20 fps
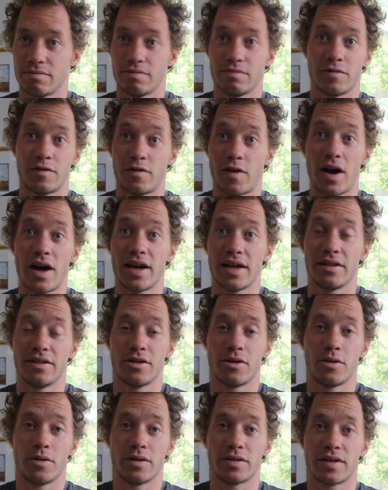fine the
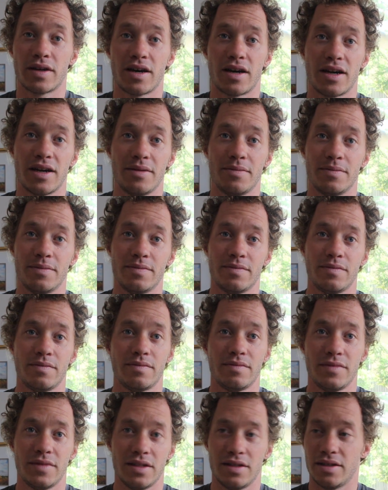whole time
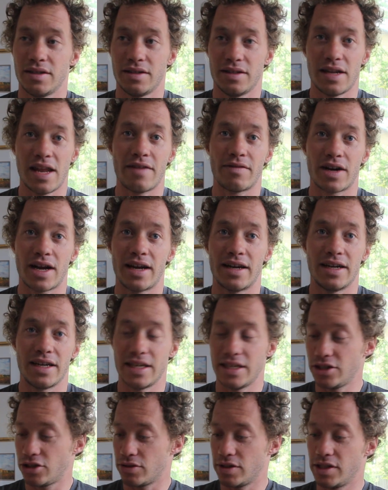and never had
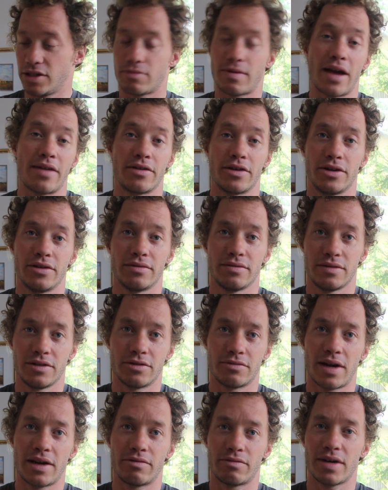any injuries, rather
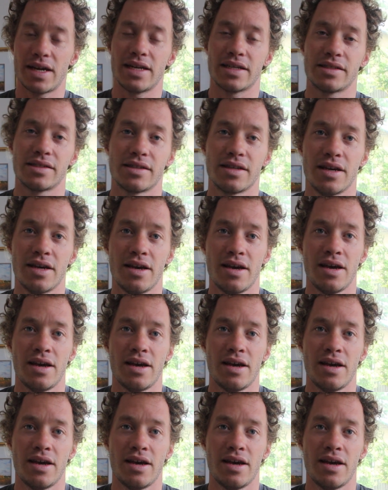your right wrist,